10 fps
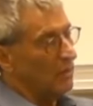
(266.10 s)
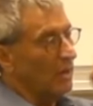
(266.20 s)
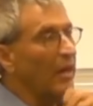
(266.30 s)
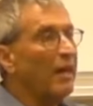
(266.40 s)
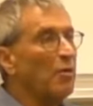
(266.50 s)

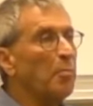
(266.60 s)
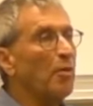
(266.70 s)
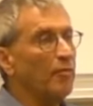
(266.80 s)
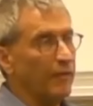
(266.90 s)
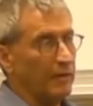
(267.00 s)
letter
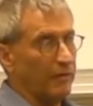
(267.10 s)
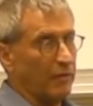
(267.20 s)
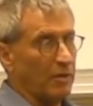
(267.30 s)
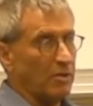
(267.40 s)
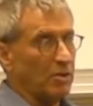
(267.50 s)
perfect for
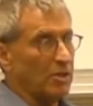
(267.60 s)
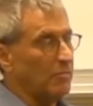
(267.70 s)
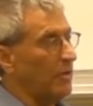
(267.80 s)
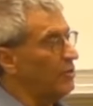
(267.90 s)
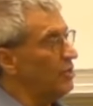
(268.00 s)
these
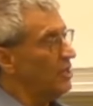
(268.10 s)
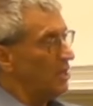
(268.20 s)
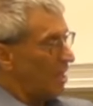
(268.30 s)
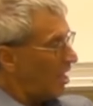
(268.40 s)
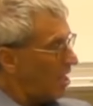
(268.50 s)
six pages,
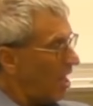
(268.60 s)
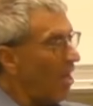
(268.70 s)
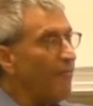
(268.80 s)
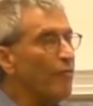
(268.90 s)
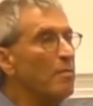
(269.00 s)
hit
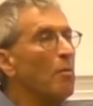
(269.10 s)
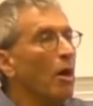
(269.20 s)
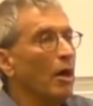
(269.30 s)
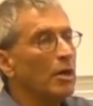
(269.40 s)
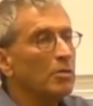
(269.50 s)
every
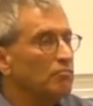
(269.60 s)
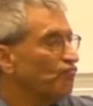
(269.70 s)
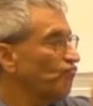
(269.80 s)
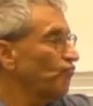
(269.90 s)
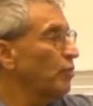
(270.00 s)
mark.
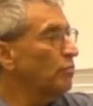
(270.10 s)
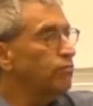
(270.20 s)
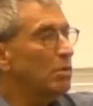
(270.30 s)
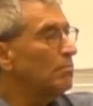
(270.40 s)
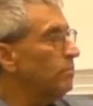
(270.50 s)

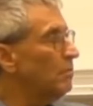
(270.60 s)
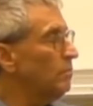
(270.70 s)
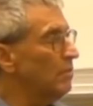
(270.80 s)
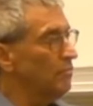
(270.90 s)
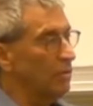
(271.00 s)
Boom, boom, boom,
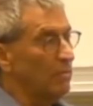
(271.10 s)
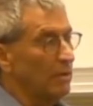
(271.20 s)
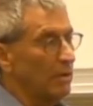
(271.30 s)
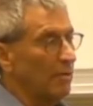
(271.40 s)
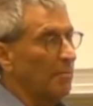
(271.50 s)
boom,
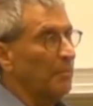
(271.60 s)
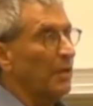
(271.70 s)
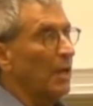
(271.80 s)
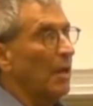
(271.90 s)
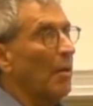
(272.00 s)
boom
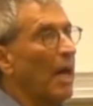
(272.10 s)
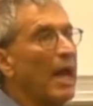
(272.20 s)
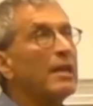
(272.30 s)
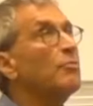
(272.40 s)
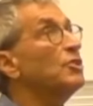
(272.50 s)

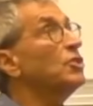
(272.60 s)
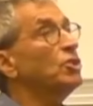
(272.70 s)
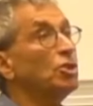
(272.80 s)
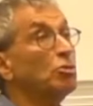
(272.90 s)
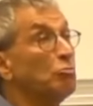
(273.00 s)
and he
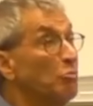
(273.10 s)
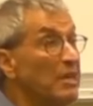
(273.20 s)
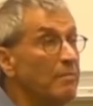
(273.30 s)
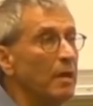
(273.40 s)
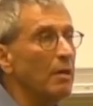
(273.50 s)
was
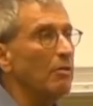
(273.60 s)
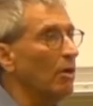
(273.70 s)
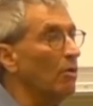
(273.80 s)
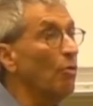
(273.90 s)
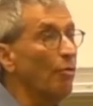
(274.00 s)
screaming
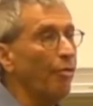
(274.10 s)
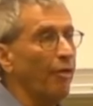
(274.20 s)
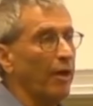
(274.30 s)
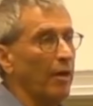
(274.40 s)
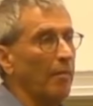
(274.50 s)
the whole
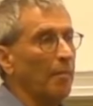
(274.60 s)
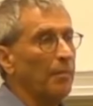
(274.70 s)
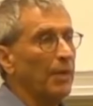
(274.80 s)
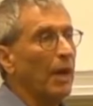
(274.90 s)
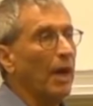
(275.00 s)
thing
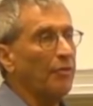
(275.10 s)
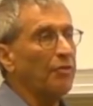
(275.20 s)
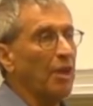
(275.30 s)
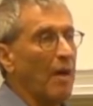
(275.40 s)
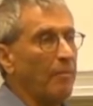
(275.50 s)
at
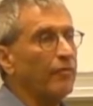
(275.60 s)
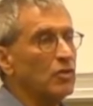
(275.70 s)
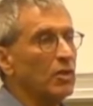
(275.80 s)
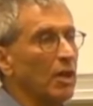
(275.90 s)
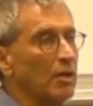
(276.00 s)
the top of
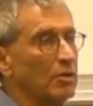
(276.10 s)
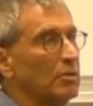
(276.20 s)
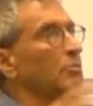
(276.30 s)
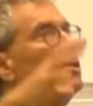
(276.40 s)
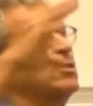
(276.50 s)
his
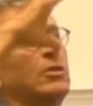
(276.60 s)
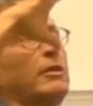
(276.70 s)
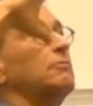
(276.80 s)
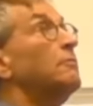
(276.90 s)
lungs. It was just like,